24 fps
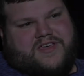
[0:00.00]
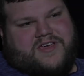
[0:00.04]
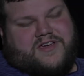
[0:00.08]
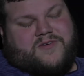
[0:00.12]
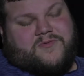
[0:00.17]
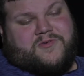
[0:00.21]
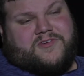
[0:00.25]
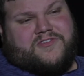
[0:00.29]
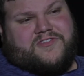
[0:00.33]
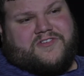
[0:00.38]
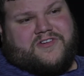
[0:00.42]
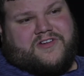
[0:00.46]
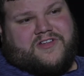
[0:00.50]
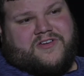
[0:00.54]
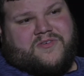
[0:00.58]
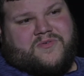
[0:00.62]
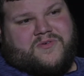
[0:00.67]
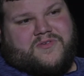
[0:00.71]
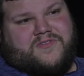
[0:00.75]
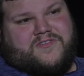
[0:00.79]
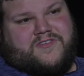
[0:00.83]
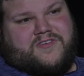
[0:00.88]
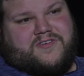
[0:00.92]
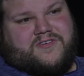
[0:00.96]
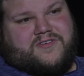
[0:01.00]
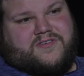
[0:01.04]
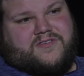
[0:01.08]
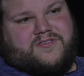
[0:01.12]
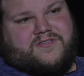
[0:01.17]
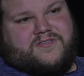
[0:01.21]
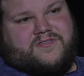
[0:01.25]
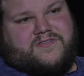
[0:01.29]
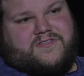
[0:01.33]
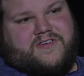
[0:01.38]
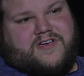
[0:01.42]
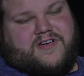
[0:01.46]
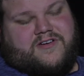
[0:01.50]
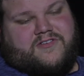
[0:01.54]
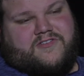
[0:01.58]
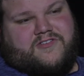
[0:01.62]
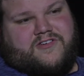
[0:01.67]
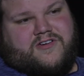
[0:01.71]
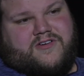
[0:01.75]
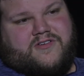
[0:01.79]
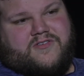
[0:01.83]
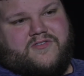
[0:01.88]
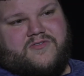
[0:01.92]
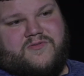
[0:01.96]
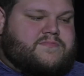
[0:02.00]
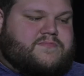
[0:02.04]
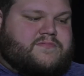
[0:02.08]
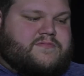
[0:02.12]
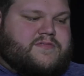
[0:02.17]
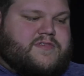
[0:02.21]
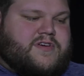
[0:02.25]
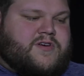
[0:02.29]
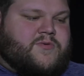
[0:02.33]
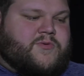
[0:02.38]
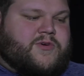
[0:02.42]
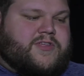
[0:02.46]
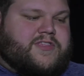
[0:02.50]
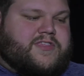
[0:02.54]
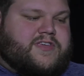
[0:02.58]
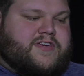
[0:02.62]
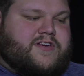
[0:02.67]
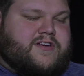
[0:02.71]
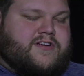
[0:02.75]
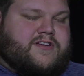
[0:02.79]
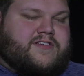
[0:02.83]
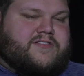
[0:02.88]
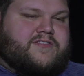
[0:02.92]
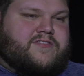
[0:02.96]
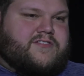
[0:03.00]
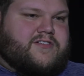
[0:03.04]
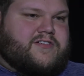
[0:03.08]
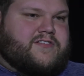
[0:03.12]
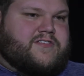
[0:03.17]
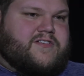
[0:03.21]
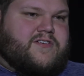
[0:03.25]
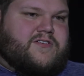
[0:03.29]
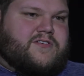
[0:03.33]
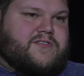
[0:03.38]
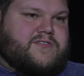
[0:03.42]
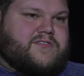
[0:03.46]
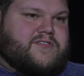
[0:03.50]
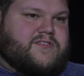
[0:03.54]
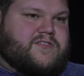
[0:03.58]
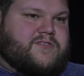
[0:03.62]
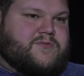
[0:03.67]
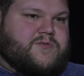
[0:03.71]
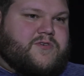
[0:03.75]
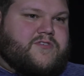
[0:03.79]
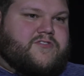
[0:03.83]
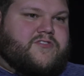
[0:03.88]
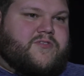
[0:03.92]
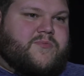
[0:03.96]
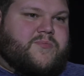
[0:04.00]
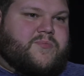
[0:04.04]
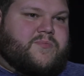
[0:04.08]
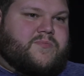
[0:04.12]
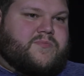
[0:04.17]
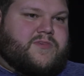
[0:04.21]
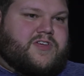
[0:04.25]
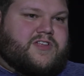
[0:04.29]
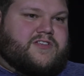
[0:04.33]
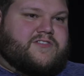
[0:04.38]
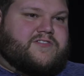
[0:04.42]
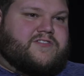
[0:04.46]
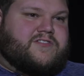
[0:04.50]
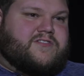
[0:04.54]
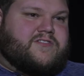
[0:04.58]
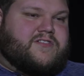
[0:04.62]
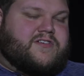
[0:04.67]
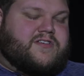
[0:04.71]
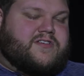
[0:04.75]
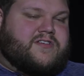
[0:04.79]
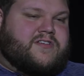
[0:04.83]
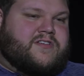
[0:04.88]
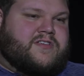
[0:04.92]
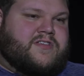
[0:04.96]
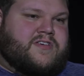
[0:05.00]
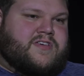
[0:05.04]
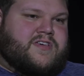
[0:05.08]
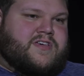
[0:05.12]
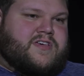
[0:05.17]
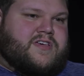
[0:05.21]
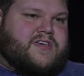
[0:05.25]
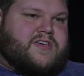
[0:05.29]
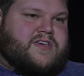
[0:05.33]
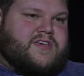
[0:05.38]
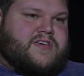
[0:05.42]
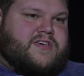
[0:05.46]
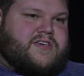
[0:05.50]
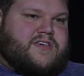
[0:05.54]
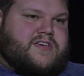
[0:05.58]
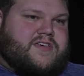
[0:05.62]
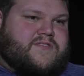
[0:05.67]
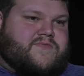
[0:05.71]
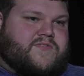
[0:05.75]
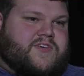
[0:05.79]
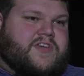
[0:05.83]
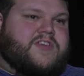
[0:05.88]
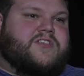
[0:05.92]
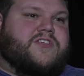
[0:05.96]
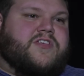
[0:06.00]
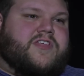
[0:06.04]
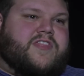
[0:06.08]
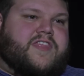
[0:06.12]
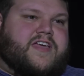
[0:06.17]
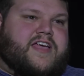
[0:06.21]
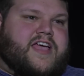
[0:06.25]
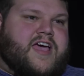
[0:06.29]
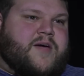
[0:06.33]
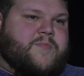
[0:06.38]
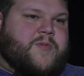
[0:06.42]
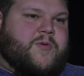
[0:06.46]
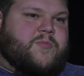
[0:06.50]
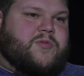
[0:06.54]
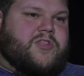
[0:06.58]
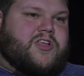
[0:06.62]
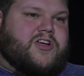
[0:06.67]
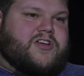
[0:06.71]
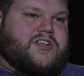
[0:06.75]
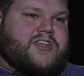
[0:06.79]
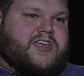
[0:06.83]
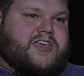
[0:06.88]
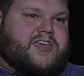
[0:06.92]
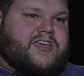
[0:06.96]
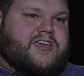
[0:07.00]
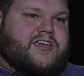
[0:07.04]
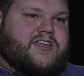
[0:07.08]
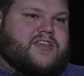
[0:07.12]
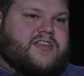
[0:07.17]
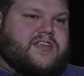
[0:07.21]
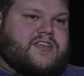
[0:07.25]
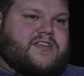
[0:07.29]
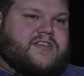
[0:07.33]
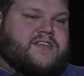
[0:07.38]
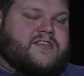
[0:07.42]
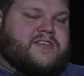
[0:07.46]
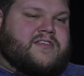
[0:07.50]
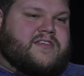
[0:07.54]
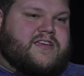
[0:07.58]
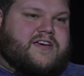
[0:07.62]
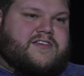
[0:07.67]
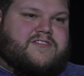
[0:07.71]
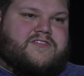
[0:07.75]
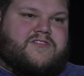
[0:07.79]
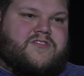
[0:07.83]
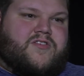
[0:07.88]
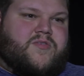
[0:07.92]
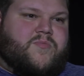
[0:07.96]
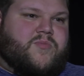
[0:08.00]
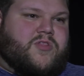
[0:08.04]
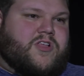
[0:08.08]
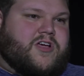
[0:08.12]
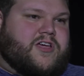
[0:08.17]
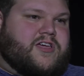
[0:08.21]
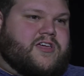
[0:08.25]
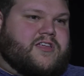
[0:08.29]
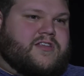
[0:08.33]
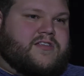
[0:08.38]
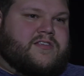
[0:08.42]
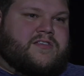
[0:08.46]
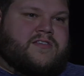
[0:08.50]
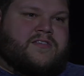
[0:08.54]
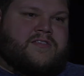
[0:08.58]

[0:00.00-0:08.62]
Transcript: And we started going to, to our church I went there and I started talking to the worship minister, and eventually they got me plugged in, and I started playing.